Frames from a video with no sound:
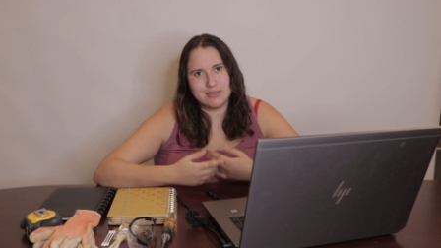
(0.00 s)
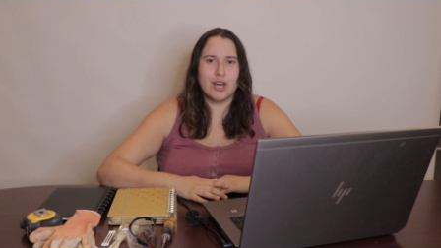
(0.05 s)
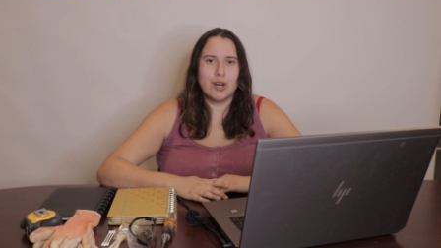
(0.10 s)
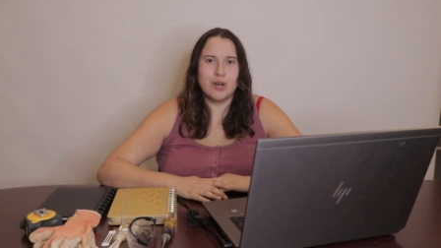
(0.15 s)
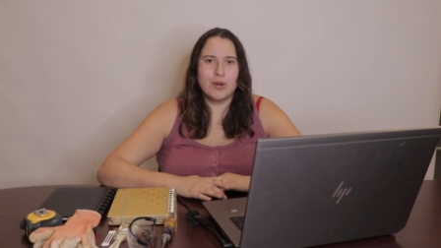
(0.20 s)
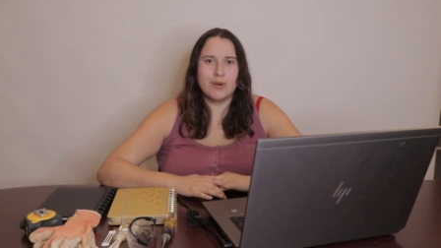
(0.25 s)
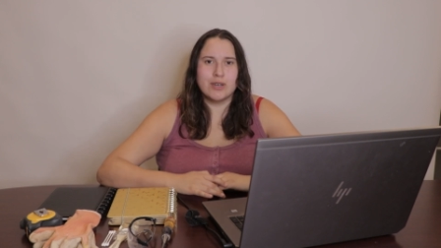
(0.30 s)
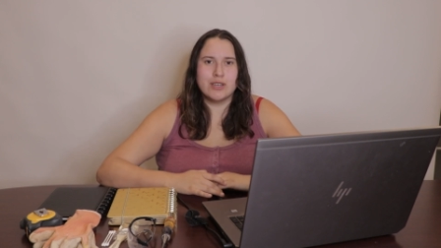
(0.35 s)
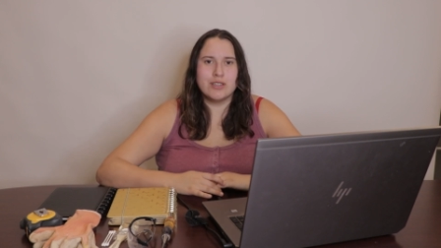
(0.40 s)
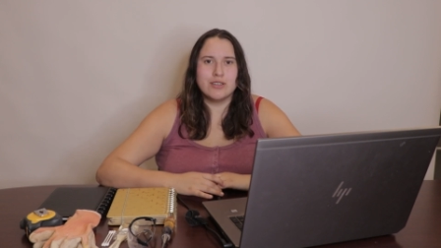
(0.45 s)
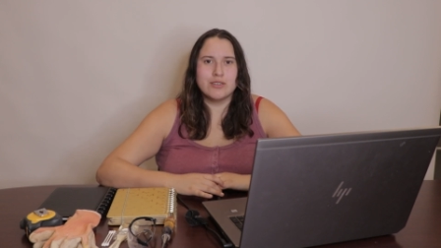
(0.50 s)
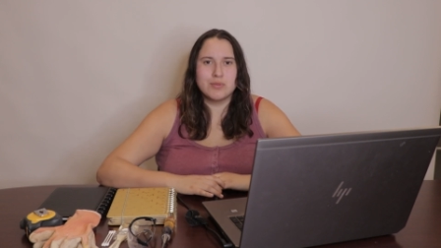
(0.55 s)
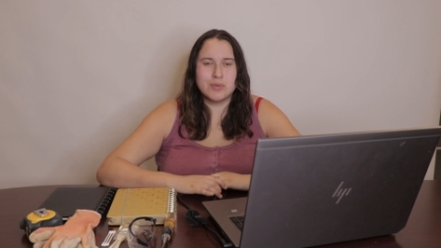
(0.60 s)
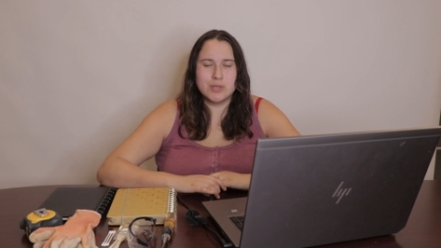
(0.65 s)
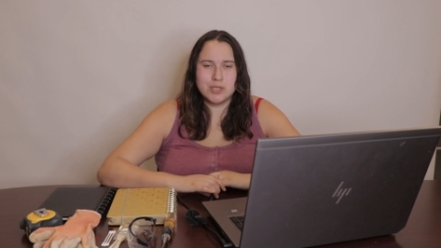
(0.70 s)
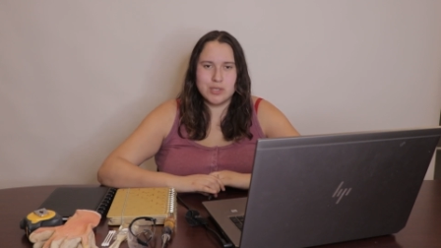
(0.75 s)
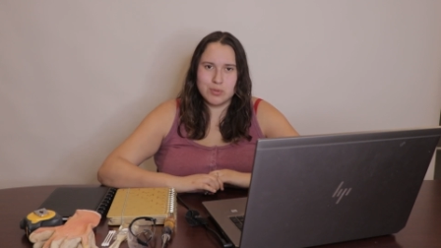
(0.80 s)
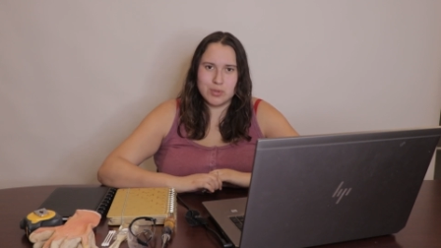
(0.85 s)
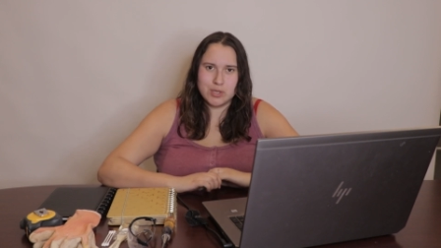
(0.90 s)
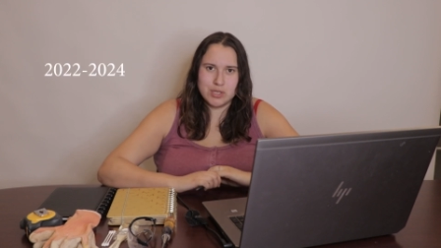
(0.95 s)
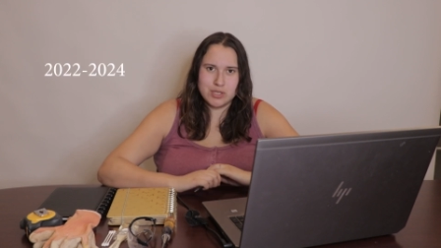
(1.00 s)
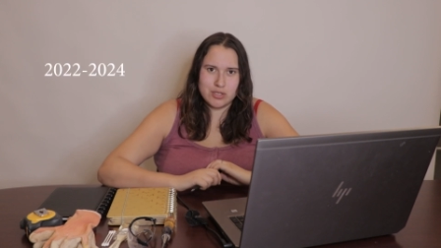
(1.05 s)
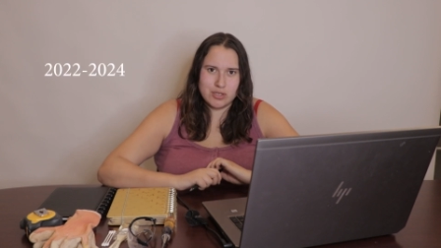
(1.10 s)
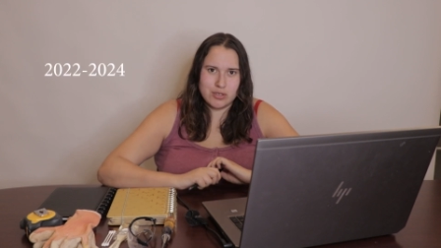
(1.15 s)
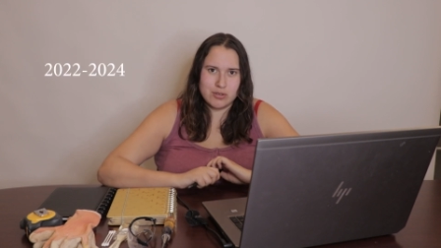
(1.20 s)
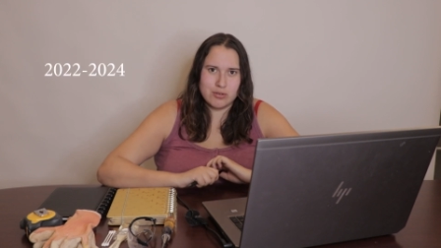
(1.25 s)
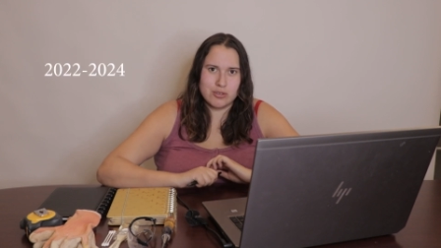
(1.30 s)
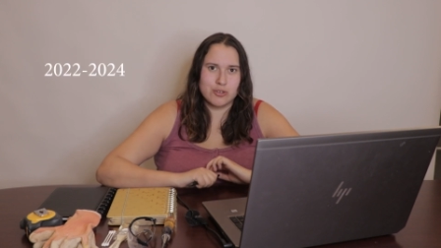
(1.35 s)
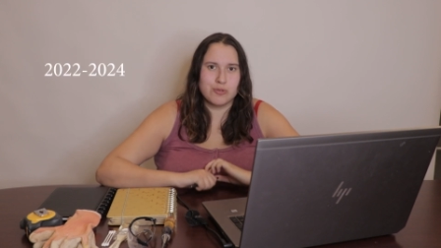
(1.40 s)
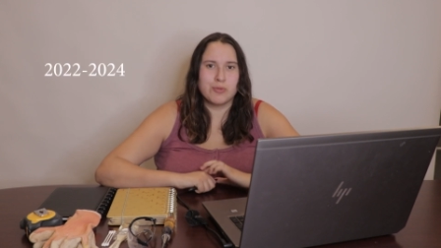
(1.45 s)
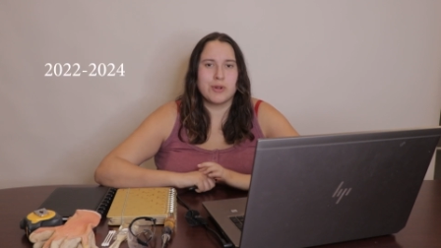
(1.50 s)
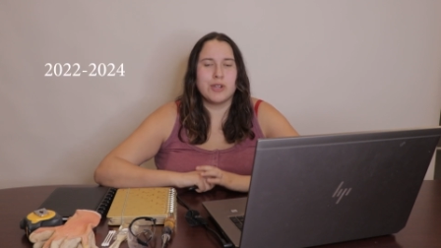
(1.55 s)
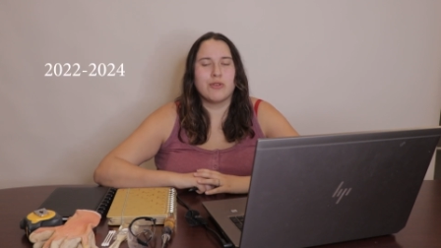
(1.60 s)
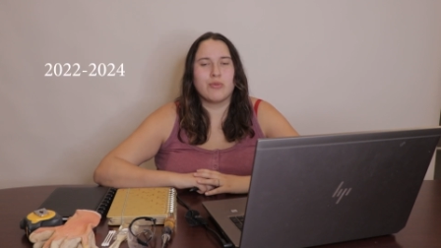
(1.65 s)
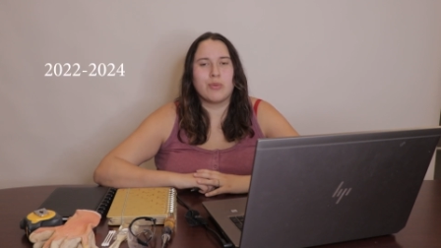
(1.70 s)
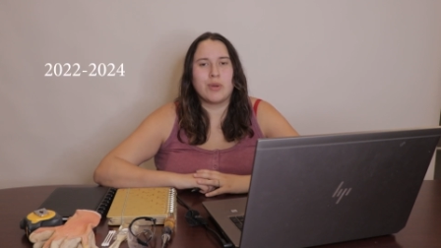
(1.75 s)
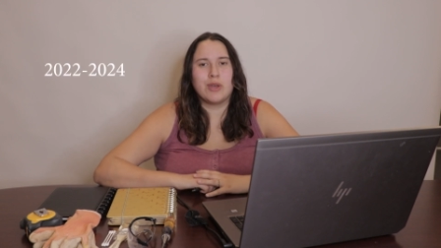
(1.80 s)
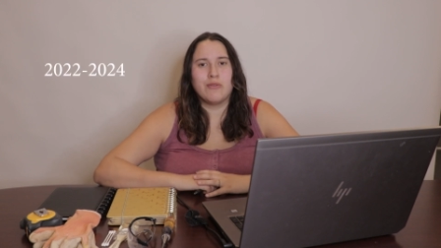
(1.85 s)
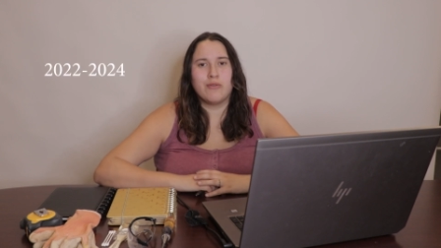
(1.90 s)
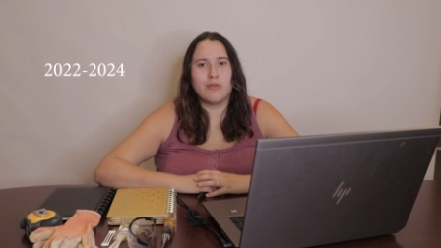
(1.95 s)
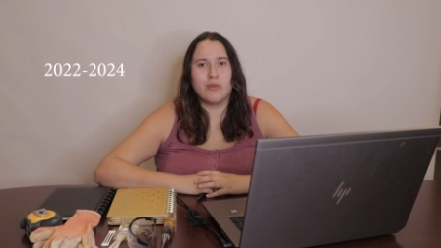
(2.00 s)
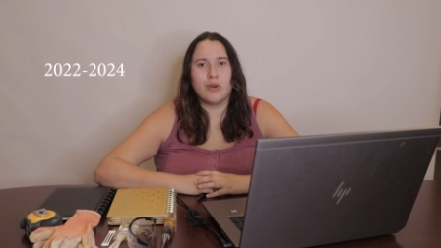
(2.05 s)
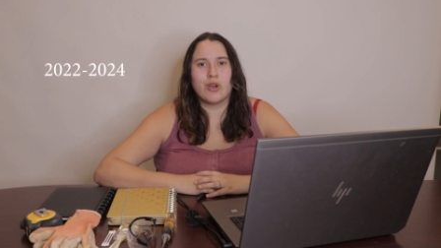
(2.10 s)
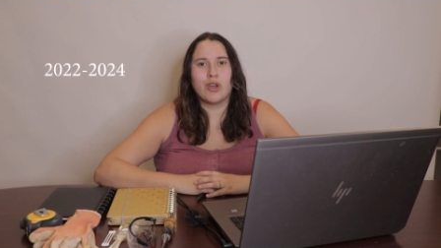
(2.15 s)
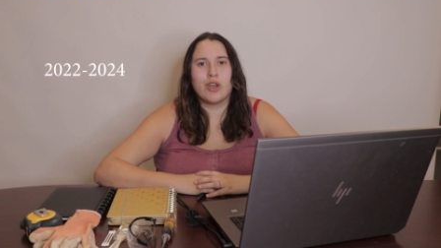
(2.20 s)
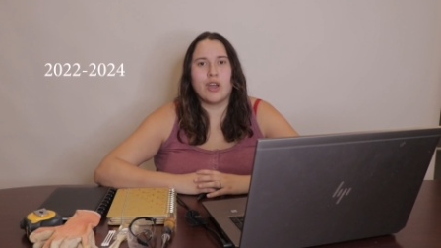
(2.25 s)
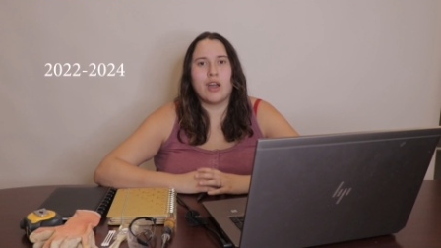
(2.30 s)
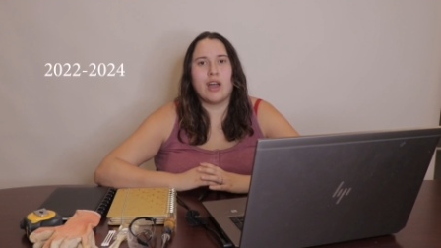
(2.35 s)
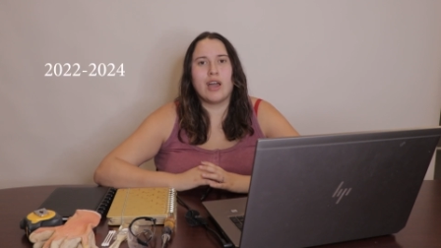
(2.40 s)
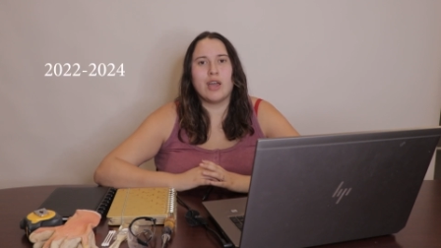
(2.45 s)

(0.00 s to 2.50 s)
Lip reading: So in 2022 to 2024,